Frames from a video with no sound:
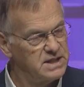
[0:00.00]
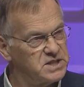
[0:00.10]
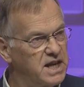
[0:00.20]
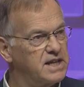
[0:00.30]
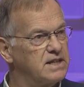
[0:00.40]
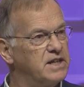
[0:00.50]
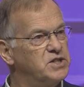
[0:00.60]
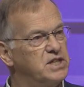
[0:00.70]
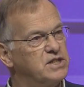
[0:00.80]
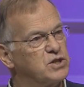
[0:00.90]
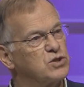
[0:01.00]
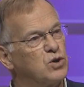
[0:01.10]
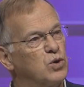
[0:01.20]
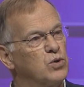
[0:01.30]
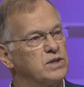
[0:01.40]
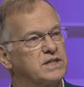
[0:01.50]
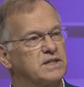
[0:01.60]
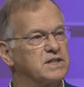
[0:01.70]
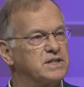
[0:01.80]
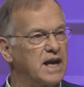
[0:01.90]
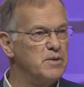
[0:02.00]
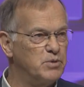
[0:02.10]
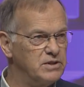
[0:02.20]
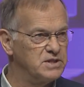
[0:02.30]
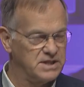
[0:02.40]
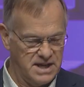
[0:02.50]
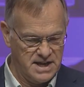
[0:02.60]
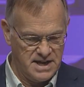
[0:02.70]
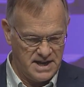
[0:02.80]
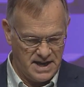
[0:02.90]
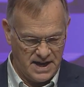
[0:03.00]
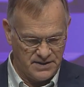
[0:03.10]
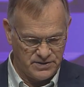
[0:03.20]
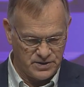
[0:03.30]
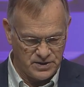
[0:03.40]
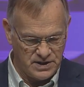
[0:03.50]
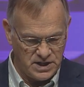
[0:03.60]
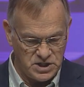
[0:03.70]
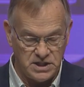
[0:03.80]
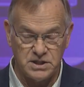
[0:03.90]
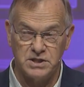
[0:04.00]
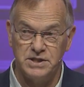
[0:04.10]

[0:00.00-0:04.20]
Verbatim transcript: Secondly, Jesus calls his disciples. And thirdly, Jesus